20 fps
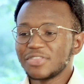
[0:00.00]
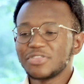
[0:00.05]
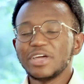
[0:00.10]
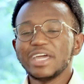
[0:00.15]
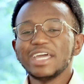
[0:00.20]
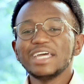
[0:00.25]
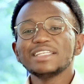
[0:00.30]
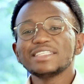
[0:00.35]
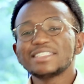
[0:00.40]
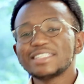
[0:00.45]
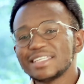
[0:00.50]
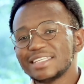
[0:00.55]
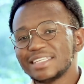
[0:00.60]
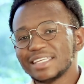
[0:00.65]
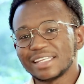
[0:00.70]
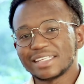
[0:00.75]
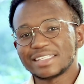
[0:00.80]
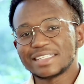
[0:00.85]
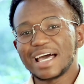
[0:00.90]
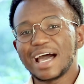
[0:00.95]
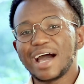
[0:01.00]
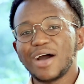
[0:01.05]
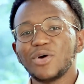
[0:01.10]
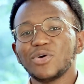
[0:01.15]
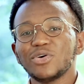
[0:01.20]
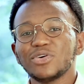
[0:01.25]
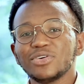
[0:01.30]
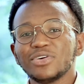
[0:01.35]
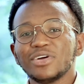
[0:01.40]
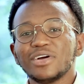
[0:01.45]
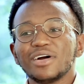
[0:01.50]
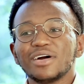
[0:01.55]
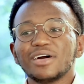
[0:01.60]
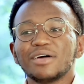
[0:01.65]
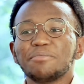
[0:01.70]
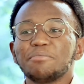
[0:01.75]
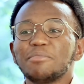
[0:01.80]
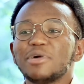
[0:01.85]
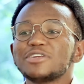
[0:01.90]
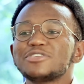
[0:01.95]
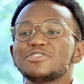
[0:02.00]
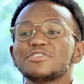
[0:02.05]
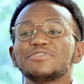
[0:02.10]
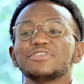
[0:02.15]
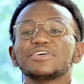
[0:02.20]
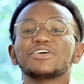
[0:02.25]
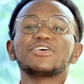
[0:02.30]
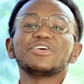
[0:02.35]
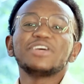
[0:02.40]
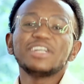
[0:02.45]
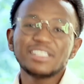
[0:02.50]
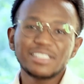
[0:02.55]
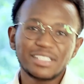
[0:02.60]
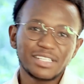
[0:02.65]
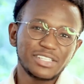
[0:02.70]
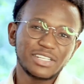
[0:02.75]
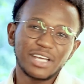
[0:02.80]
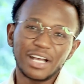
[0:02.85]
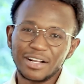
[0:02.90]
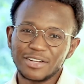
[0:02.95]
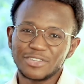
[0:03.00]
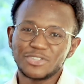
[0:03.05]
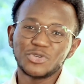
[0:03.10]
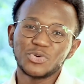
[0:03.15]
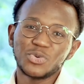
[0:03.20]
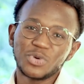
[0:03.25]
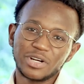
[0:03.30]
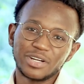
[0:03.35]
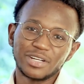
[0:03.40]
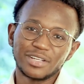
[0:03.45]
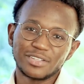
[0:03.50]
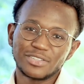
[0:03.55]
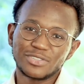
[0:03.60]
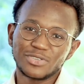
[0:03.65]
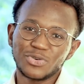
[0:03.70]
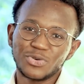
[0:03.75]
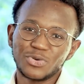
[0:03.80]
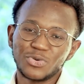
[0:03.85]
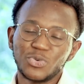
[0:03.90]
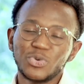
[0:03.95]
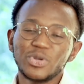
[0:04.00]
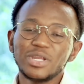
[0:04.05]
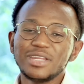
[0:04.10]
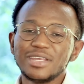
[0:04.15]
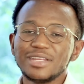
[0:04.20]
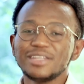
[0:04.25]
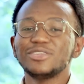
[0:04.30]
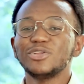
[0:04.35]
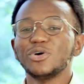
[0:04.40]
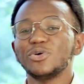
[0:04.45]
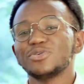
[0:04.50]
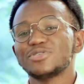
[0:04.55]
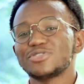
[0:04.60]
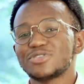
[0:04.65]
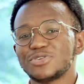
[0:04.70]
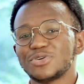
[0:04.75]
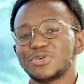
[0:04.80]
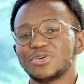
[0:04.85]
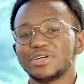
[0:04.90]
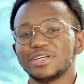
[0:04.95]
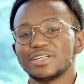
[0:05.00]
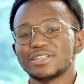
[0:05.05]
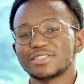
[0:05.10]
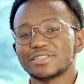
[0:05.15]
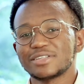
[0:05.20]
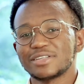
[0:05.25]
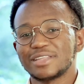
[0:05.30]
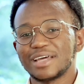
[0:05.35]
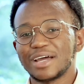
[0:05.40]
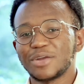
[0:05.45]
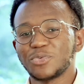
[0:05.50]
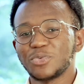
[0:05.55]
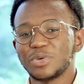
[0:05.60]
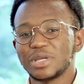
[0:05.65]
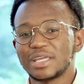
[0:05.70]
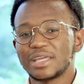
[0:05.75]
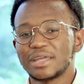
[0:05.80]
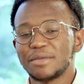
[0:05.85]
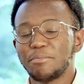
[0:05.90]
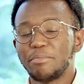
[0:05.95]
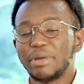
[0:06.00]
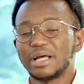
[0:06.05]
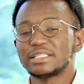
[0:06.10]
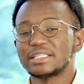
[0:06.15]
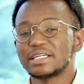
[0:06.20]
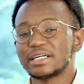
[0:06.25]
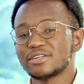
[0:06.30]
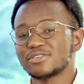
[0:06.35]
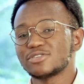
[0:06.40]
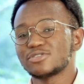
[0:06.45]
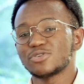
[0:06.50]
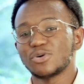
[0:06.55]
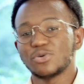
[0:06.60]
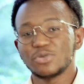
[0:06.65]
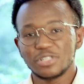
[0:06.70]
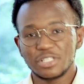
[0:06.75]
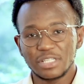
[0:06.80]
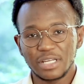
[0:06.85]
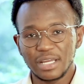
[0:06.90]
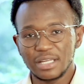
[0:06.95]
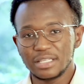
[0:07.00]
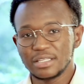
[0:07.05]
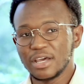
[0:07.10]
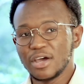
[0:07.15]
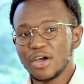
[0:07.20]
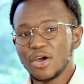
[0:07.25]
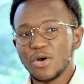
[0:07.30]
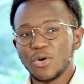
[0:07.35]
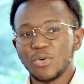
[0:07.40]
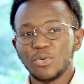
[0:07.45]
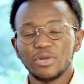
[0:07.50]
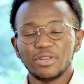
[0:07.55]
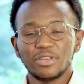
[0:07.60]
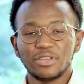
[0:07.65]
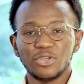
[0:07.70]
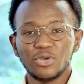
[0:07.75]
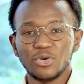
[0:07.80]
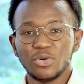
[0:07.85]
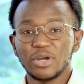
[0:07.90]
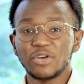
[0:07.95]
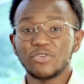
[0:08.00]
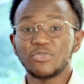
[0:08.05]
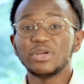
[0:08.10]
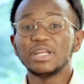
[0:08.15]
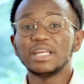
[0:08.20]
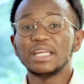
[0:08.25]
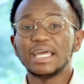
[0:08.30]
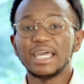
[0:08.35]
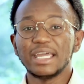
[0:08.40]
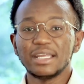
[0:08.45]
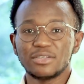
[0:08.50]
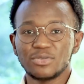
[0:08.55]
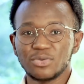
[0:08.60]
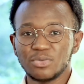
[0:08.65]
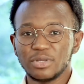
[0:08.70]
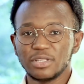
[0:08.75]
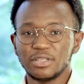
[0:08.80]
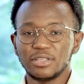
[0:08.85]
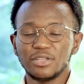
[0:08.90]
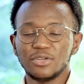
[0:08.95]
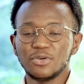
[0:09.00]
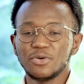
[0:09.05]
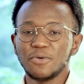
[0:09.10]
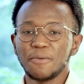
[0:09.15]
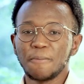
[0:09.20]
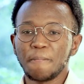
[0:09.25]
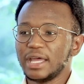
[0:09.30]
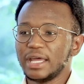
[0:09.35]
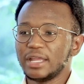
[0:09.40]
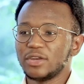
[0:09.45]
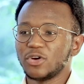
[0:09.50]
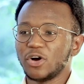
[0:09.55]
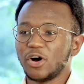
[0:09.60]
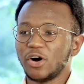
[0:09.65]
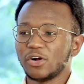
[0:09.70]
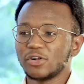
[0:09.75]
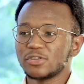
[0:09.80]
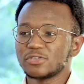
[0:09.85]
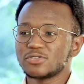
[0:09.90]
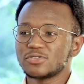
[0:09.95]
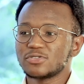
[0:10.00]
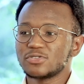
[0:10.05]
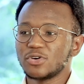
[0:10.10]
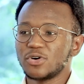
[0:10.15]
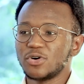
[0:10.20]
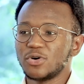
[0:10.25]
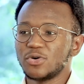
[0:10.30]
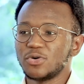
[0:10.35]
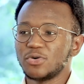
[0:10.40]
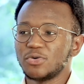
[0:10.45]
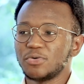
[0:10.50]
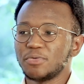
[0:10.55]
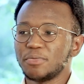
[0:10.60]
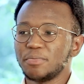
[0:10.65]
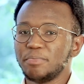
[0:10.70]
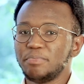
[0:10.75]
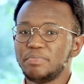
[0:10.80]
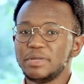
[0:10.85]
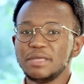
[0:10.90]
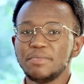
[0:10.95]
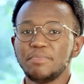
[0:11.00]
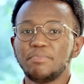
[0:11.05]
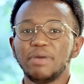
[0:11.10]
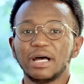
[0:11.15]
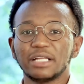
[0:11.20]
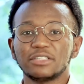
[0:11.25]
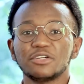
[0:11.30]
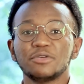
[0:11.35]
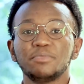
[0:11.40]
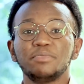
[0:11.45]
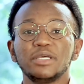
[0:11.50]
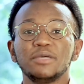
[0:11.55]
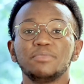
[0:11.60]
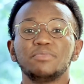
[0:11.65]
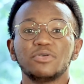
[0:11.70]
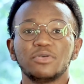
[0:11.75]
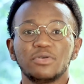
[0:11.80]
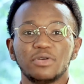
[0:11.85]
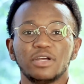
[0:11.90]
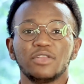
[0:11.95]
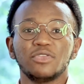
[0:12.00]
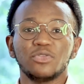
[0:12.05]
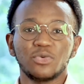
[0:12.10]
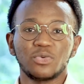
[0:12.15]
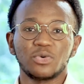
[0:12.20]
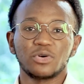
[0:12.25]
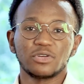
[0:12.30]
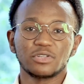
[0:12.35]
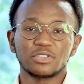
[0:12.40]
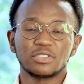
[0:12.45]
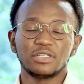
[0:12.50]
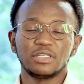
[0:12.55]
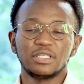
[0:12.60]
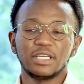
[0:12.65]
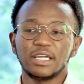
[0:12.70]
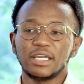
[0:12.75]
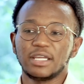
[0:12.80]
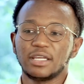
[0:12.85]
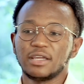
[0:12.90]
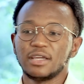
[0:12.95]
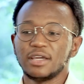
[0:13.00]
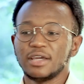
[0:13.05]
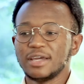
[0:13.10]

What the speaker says: the incidents, how much of a crazy child you were in school. We need those stories so that we can better associate with you and relate with you, and also be better people in the world today.